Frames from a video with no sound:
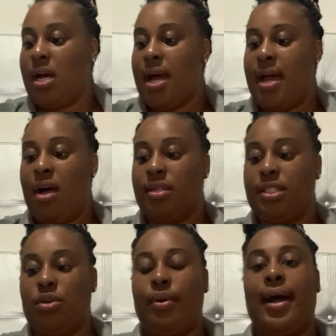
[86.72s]
I
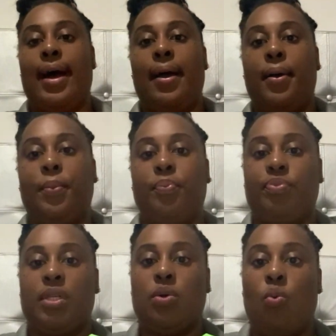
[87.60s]
also got
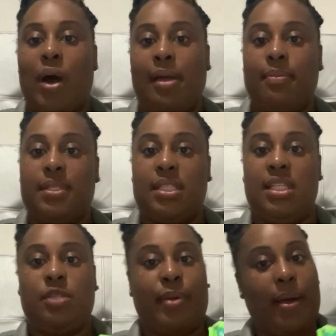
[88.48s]
wipes,
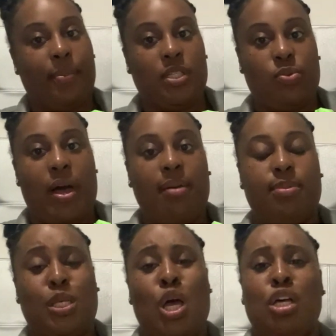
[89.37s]
these Pampers wipes.